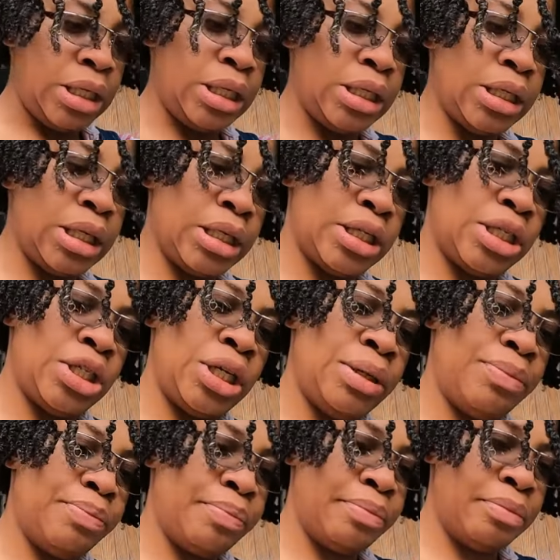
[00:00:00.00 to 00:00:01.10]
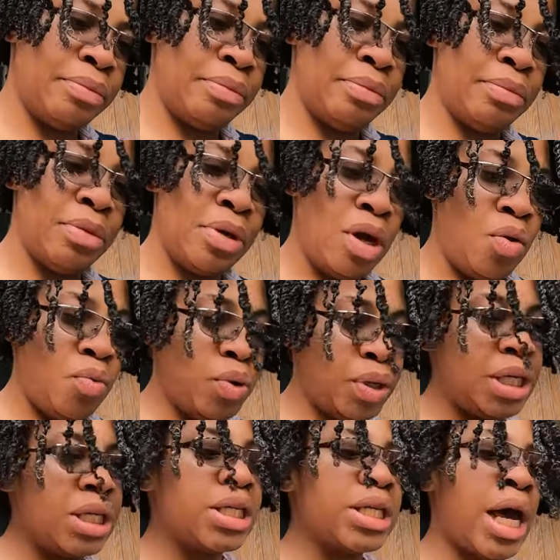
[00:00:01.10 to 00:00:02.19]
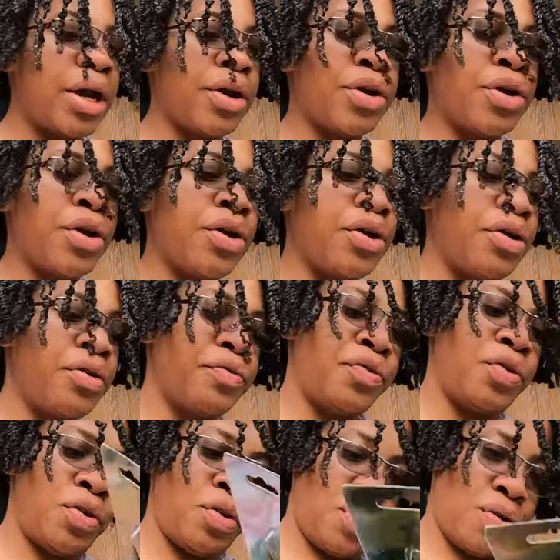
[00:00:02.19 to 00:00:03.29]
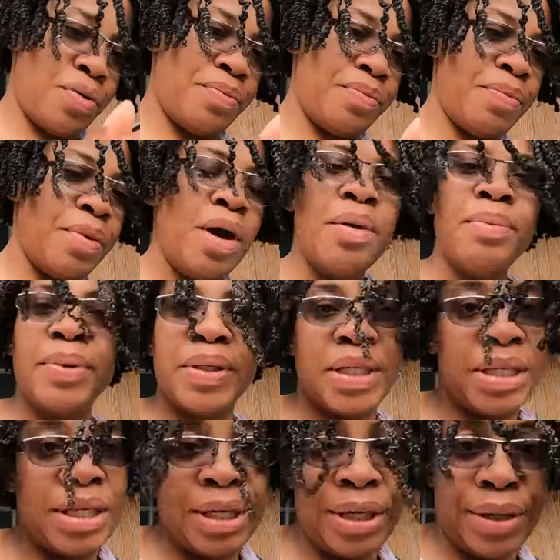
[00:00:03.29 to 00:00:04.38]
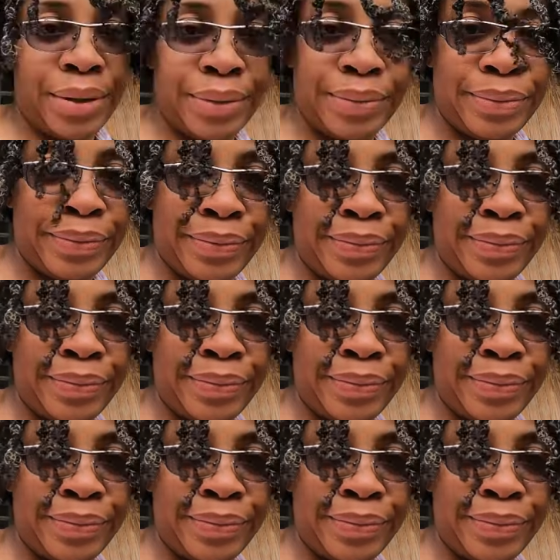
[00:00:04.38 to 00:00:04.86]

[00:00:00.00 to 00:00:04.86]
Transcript: these little cheap well these got a curved tongue but still